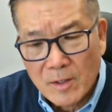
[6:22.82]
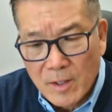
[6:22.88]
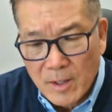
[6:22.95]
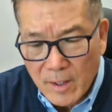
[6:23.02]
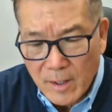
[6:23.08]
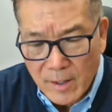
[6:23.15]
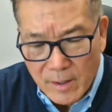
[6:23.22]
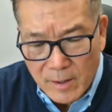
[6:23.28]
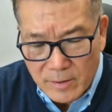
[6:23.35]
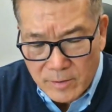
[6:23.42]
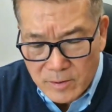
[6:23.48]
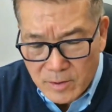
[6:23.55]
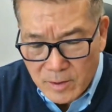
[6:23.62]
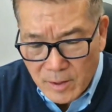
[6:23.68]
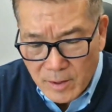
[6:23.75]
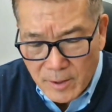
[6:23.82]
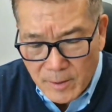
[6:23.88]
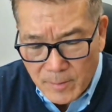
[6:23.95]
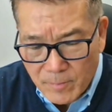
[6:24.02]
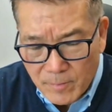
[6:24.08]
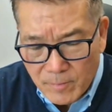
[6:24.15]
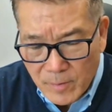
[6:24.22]
And
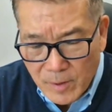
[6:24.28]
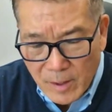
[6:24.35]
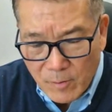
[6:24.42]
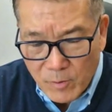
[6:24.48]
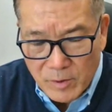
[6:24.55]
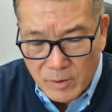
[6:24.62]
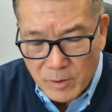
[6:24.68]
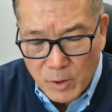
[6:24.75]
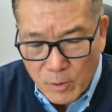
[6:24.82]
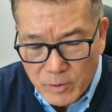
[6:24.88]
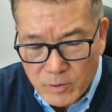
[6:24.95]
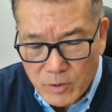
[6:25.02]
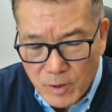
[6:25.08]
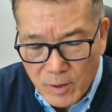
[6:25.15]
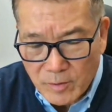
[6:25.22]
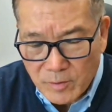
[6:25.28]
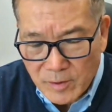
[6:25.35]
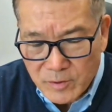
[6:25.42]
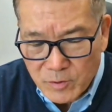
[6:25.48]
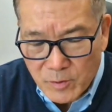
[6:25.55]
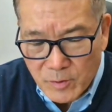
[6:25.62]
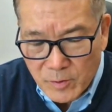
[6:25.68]
I would encourage our
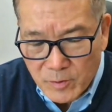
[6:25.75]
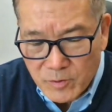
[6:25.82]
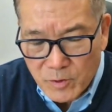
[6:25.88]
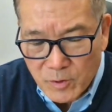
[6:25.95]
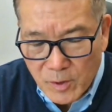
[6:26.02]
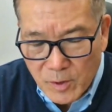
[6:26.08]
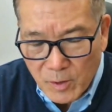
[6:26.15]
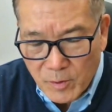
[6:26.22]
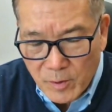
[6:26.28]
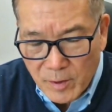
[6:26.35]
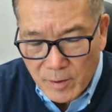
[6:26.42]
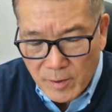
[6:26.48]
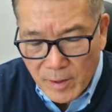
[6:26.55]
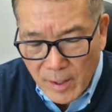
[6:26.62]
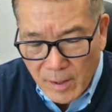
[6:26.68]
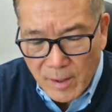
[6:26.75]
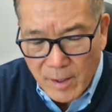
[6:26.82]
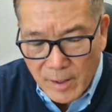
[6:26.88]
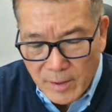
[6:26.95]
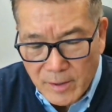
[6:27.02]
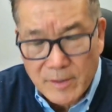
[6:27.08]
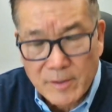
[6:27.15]
listeners to go to the
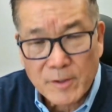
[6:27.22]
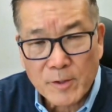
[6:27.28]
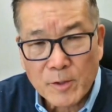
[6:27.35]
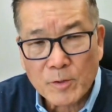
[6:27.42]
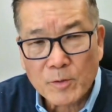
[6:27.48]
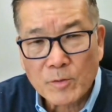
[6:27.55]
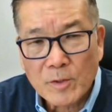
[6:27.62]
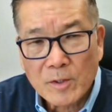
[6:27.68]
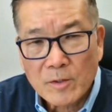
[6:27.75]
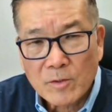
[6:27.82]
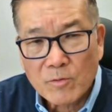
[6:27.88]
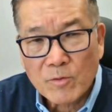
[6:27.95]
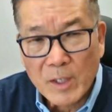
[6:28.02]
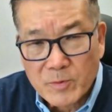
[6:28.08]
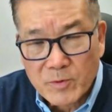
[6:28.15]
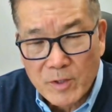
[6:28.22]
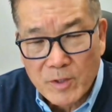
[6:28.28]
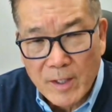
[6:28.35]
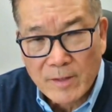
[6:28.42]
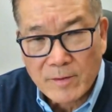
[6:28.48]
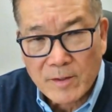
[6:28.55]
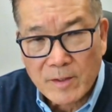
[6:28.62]
aiEDU
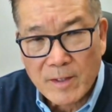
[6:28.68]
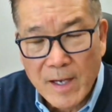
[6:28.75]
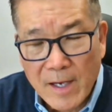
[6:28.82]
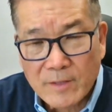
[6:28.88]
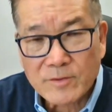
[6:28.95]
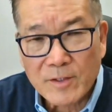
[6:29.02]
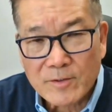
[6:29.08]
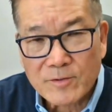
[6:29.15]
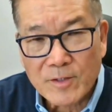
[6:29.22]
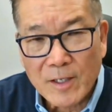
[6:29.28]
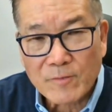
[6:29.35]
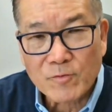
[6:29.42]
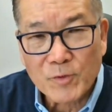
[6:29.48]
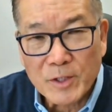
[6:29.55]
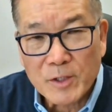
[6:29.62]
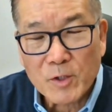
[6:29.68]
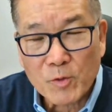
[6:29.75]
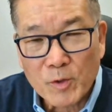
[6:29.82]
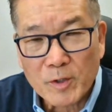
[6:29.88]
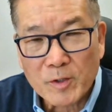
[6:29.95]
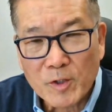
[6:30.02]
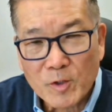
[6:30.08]
website and access that free
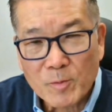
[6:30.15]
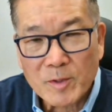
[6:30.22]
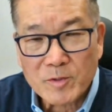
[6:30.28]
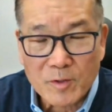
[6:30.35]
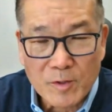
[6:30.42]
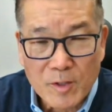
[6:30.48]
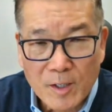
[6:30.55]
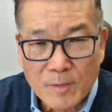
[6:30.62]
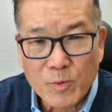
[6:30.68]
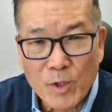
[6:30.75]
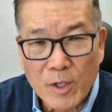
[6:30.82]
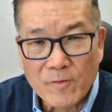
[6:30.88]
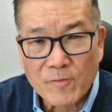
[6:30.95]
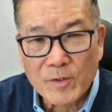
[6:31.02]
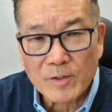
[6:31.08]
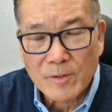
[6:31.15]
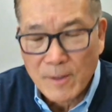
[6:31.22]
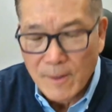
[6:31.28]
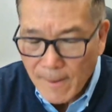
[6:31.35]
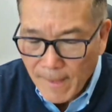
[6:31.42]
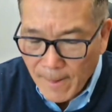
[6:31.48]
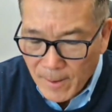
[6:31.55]
curriculum. It's a nonprofit,
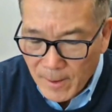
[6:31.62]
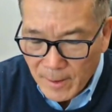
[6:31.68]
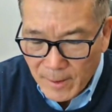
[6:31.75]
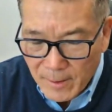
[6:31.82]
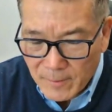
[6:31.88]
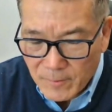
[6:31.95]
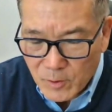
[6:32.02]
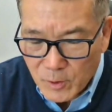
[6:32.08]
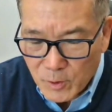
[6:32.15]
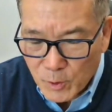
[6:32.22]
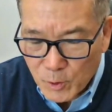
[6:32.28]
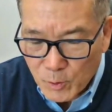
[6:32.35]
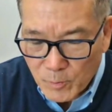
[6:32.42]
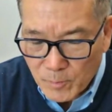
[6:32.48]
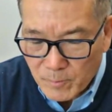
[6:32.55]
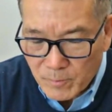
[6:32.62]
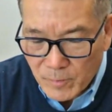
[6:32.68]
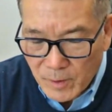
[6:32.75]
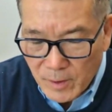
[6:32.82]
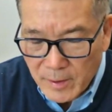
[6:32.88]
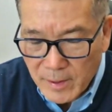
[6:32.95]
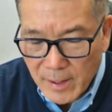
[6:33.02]
and you,
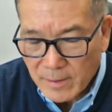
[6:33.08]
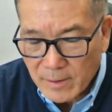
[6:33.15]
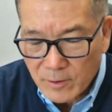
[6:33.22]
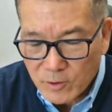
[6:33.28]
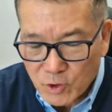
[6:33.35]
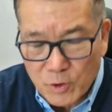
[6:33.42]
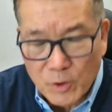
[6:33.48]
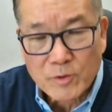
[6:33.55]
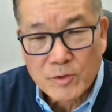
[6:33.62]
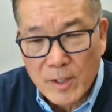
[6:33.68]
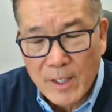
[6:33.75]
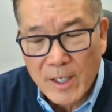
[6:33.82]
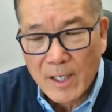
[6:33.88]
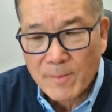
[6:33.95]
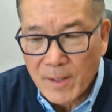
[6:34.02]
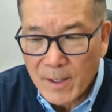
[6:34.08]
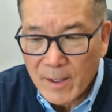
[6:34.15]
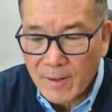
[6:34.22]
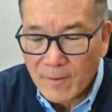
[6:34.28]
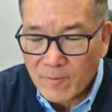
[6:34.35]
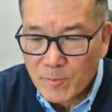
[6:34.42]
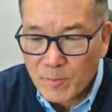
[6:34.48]
again, in a short time,
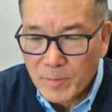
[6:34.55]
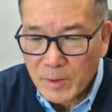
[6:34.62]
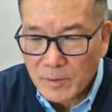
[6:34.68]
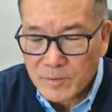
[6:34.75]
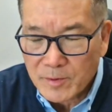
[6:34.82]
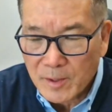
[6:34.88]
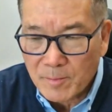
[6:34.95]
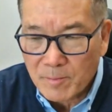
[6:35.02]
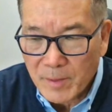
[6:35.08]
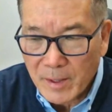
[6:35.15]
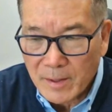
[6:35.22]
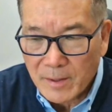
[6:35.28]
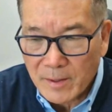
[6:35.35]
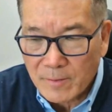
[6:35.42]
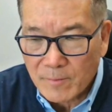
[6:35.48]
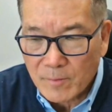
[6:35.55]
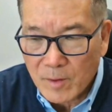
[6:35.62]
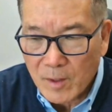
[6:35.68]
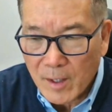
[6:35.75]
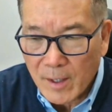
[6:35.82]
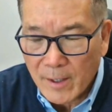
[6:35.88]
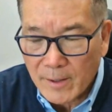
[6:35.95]
have built up many
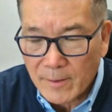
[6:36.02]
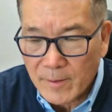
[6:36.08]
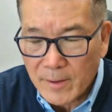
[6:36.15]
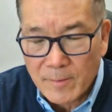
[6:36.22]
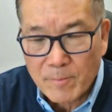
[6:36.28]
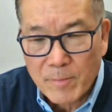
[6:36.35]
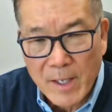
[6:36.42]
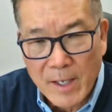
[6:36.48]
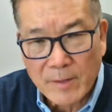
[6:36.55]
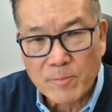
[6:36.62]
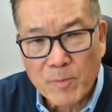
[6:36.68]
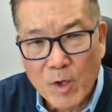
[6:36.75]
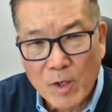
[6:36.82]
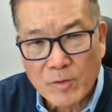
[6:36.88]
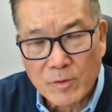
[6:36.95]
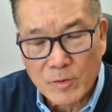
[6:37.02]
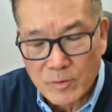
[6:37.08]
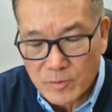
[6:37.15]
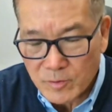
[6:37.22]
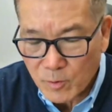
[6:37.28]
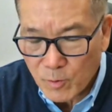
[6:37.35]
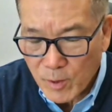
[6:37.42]
high impact
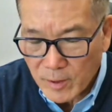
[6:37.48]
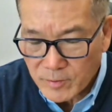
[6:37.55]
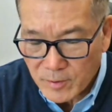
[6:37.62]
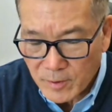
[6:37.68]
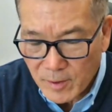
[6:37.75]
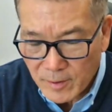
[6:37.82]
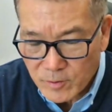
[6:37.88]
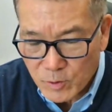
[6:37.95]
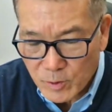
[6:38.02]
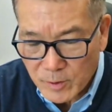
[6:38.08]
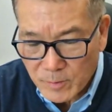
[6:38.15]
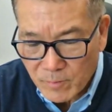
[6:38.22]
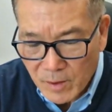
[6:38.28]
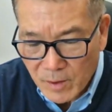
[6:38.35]
partners across the country.